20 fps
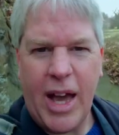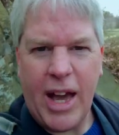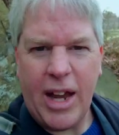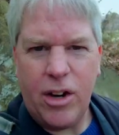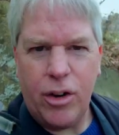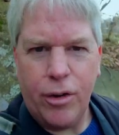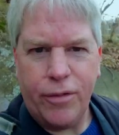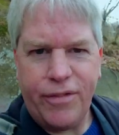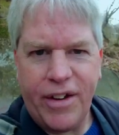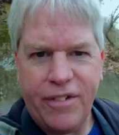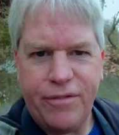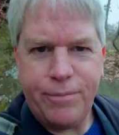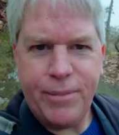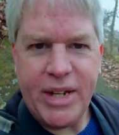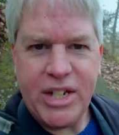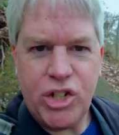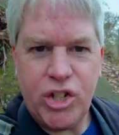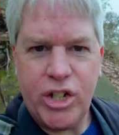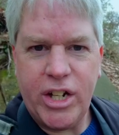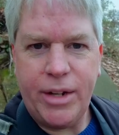I don't know if I've
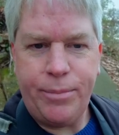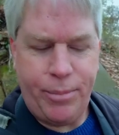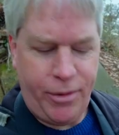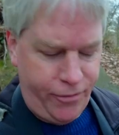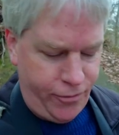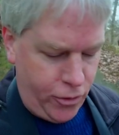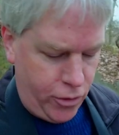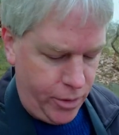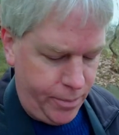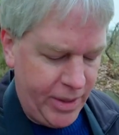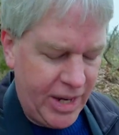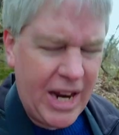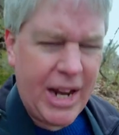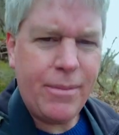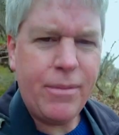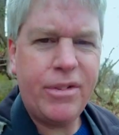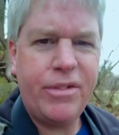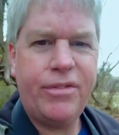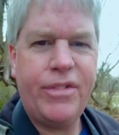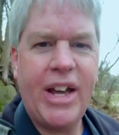mentioned it before, but
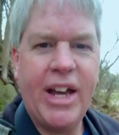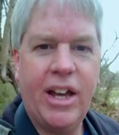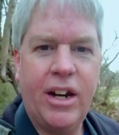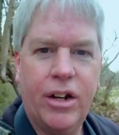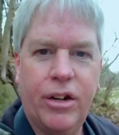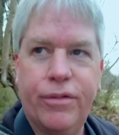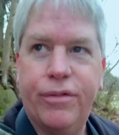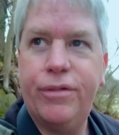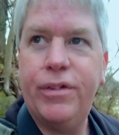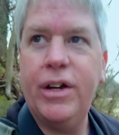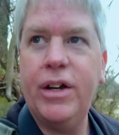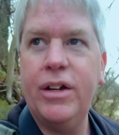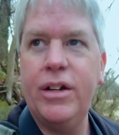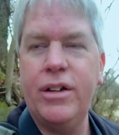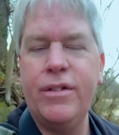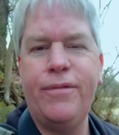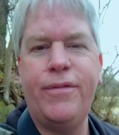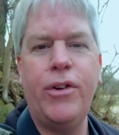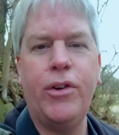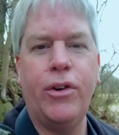I'm a fan of
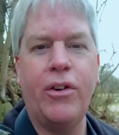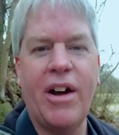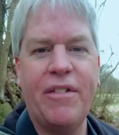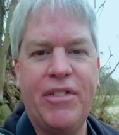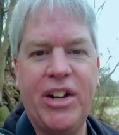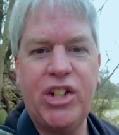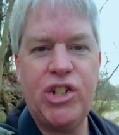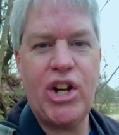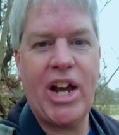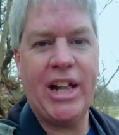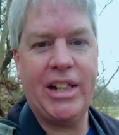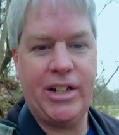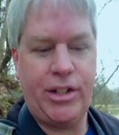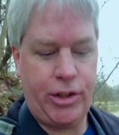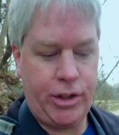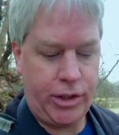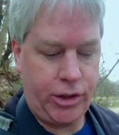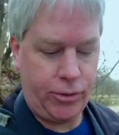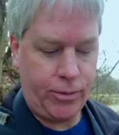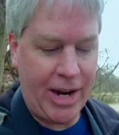photographic
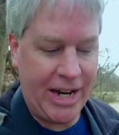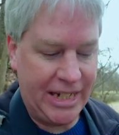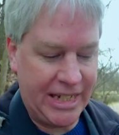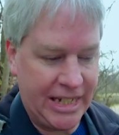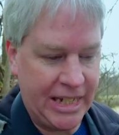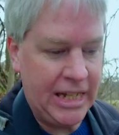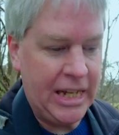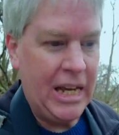challenges, right?